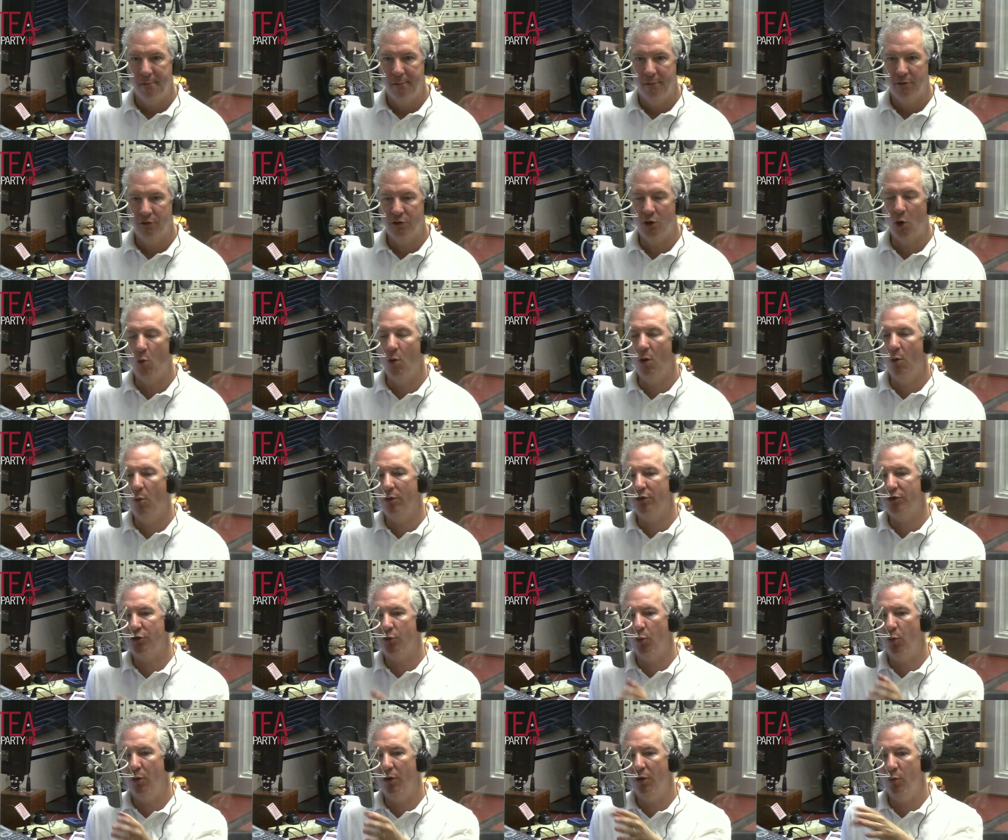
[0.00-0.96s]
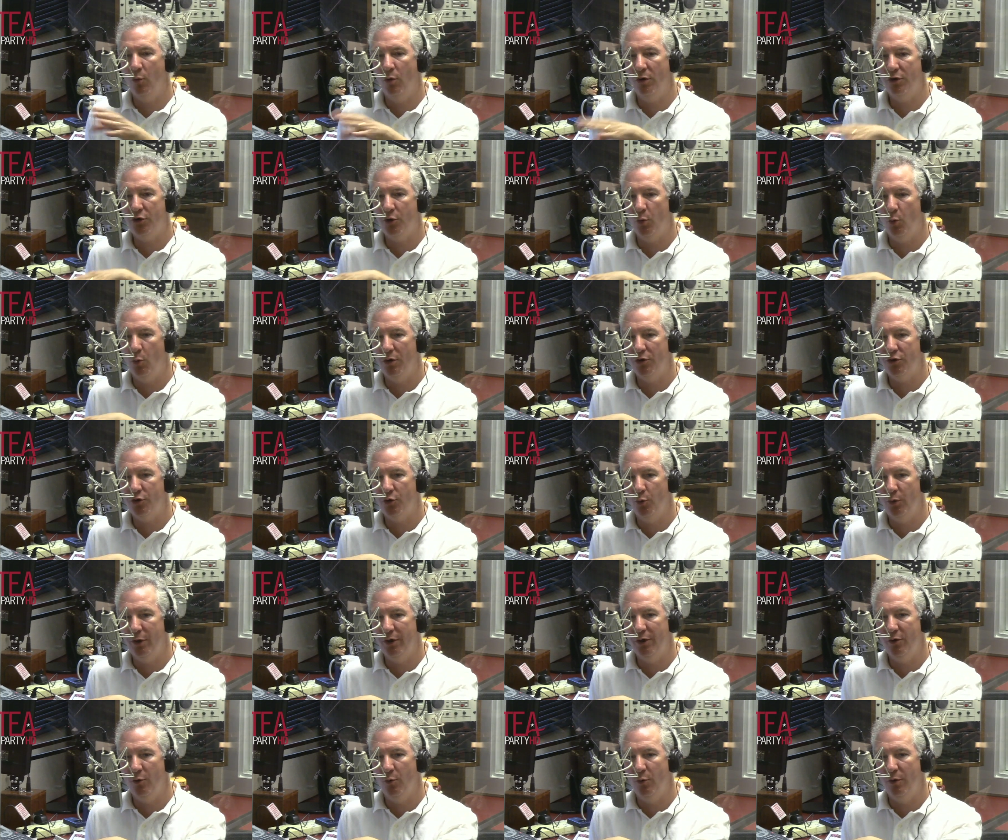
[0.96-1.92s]
So what should
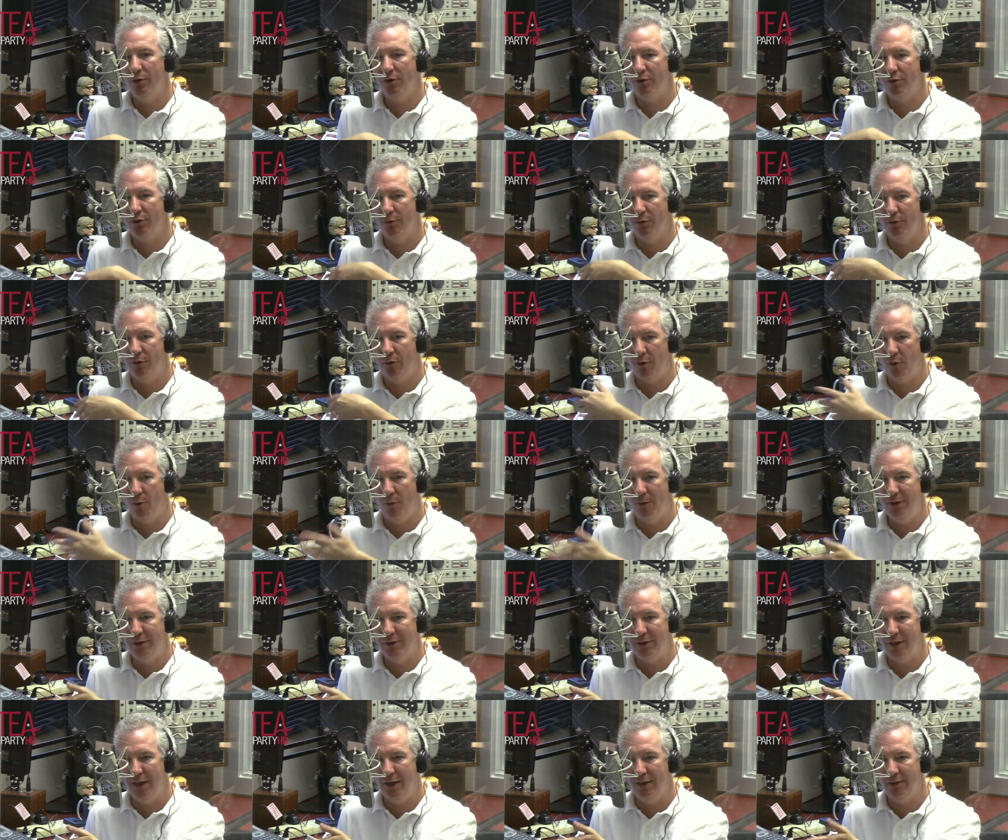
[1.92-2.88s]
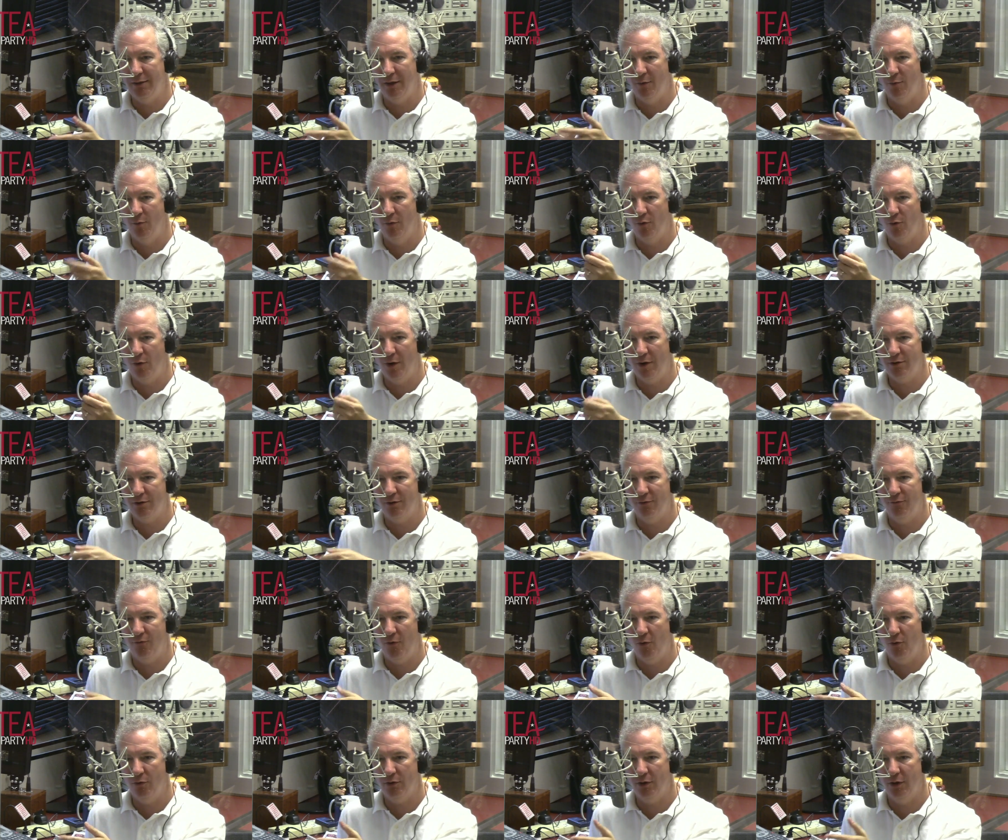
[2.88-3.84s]
we do? We should throw these kids in with the rest of
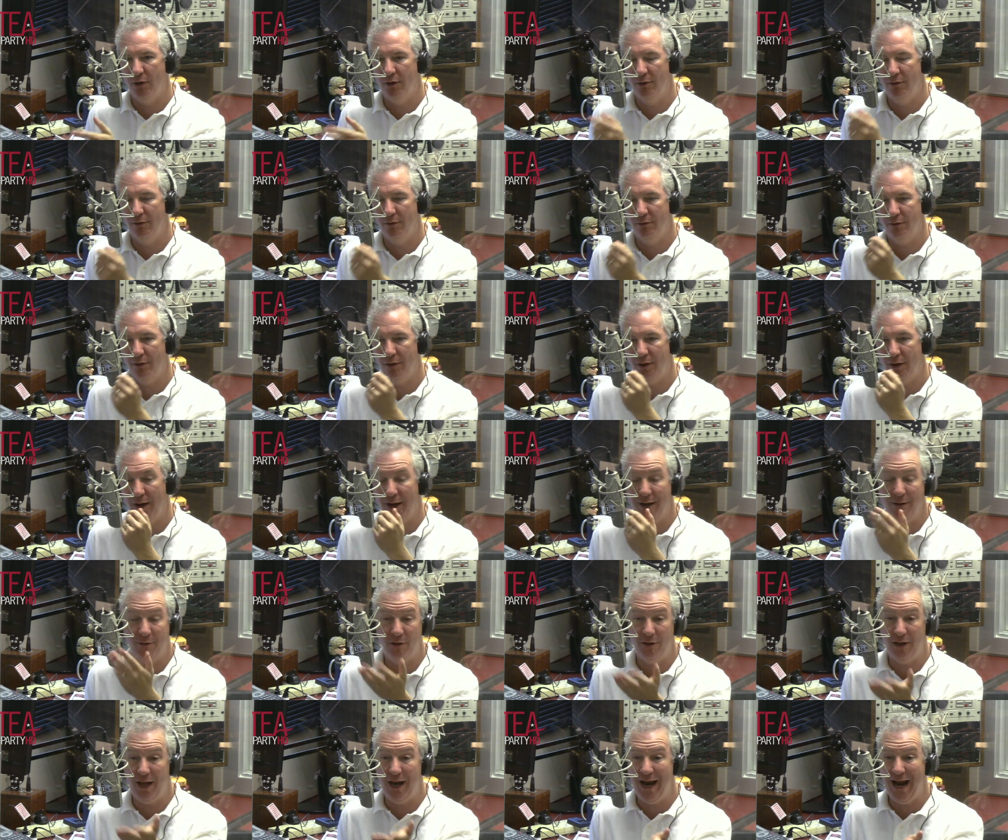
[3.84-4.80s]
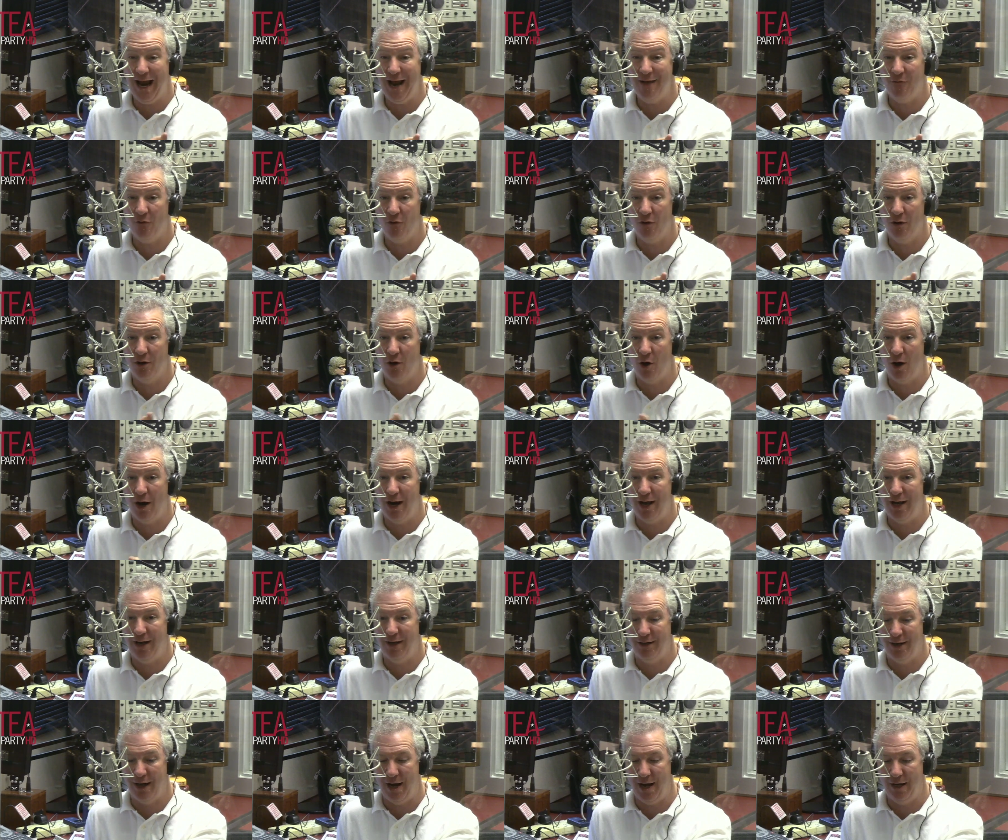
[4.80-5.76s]
the folks, and because I have heard, I
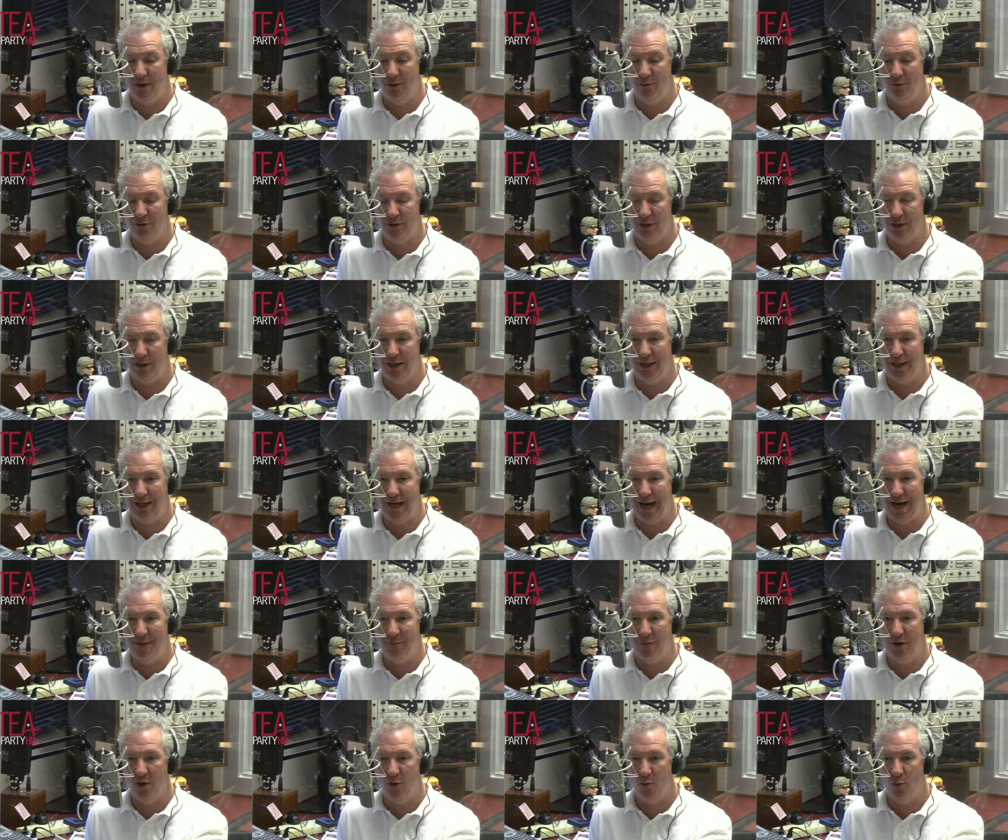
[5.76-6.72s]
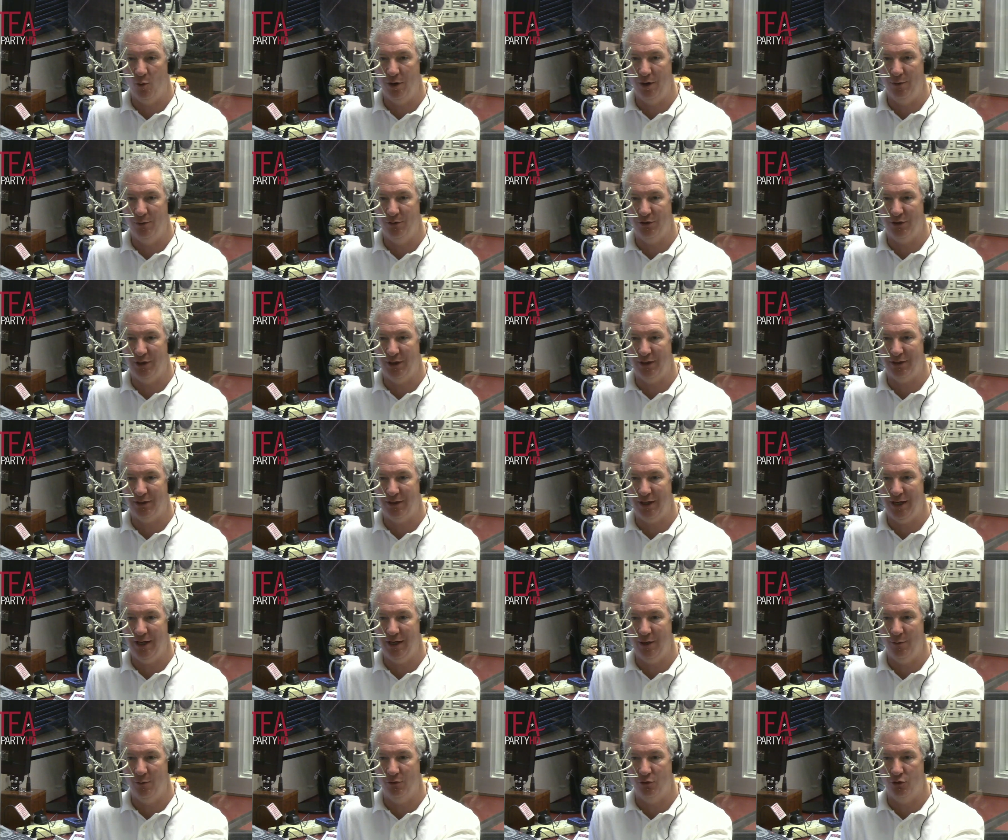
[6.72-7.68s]
had a guy who said that he came here when he was
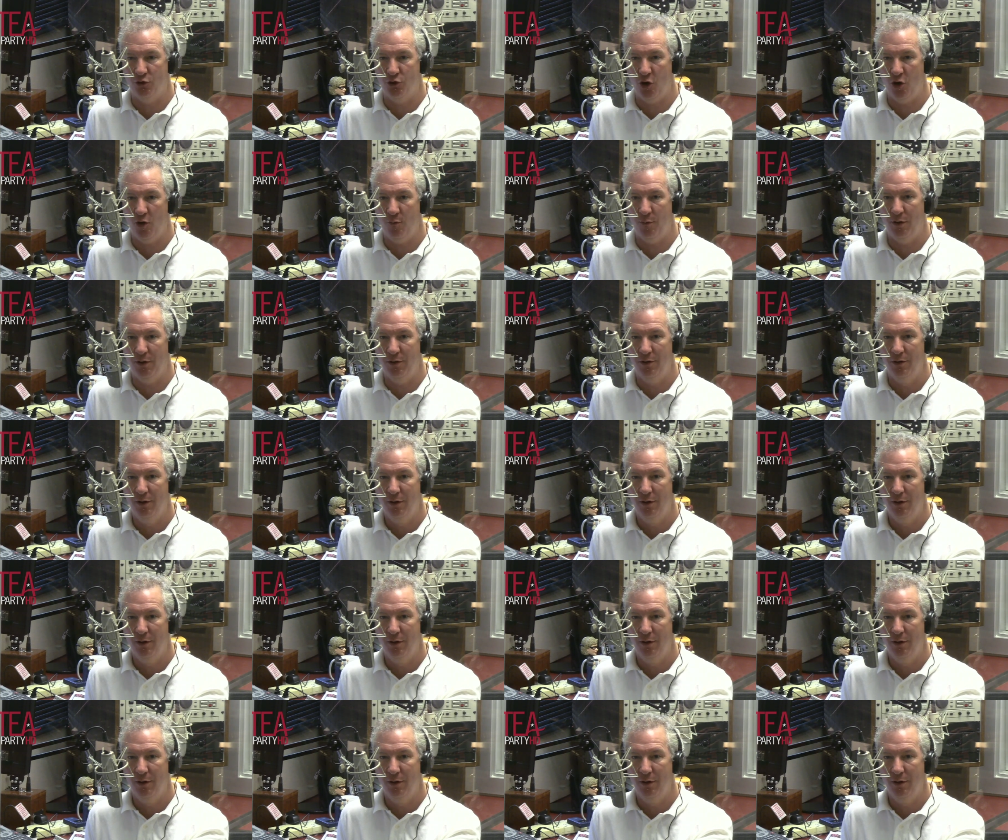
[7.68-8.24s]
16. He was German,